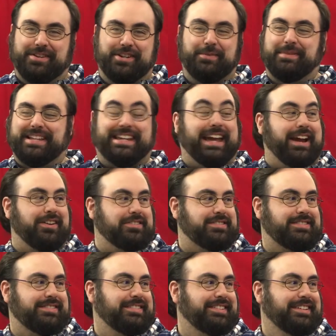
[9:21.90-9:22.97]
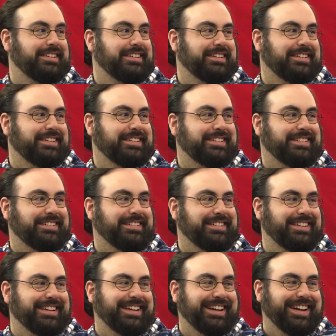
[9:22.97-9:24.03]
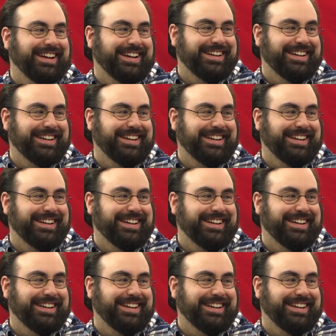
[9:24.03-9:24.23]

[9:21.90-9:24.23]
I know, but nobody cares. Yeah, but